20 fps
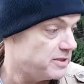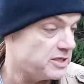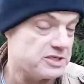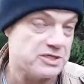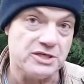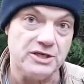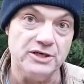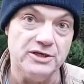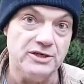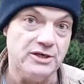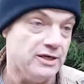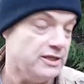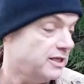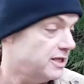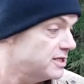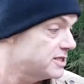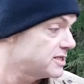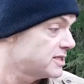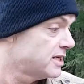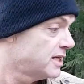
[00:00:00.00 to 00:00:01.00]
to stern on
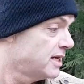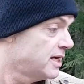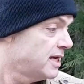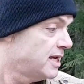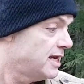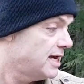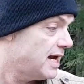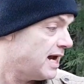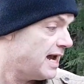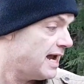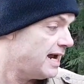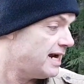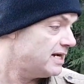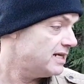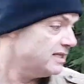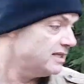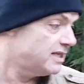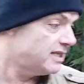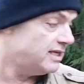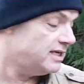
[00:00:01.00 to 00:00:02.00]
this. I
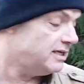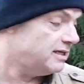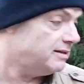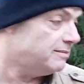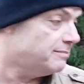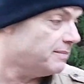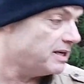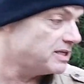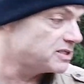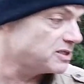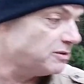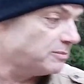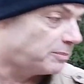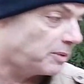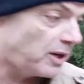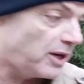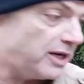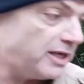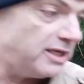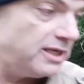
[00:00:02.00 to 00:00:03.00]
added the muzzle
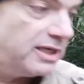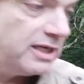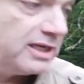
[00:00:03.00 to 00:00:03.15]
brake.